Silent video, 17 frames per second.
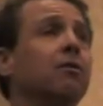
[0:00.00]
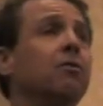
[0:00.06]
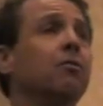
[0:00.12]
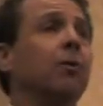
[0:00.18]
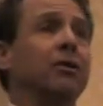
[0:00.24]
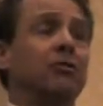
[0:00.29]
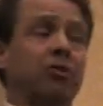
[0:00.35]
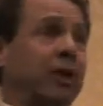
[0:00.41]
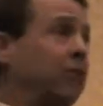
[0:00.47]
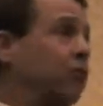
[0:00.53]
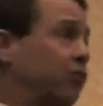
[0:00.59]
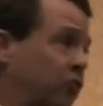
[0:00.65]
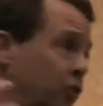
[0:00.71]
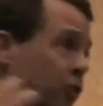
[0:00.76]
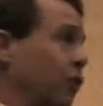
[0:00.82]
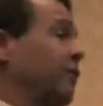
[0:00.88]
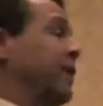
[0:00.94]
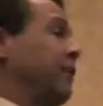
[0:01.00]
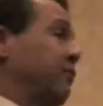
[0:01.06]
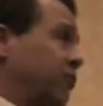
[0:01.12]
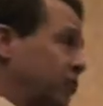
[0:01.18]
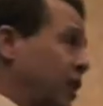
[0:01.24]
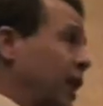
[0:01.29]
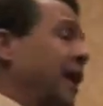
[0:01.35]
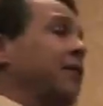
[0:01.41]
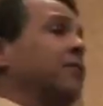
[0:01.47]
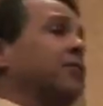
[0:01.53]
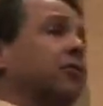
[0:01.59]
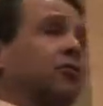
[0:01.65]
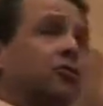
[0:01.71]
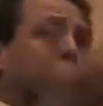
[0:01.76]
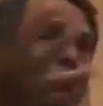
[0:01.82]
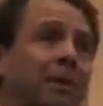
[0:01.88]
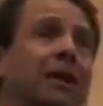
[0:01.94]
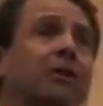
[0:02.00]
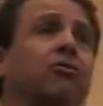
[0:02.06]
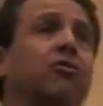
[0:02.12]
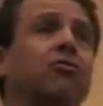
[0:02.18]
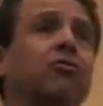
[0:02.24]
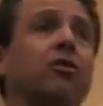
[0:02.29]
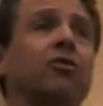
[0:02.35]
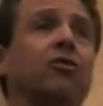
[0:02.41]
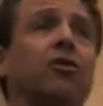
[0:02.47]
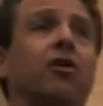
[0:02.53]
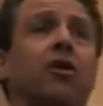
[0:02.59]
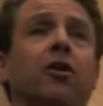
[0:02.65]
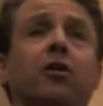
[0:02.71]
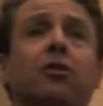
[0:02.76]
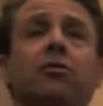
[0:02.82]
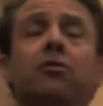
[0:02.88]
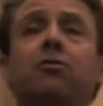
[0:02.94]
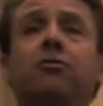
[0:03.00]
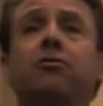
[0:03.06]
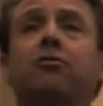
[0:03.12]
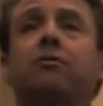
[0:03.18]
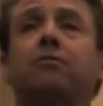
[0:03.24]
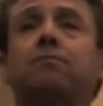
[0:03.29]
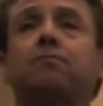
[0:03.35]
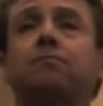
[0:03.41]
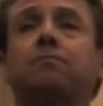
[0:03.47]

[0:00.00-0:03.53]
which conservatives cite in their speeches and their articles.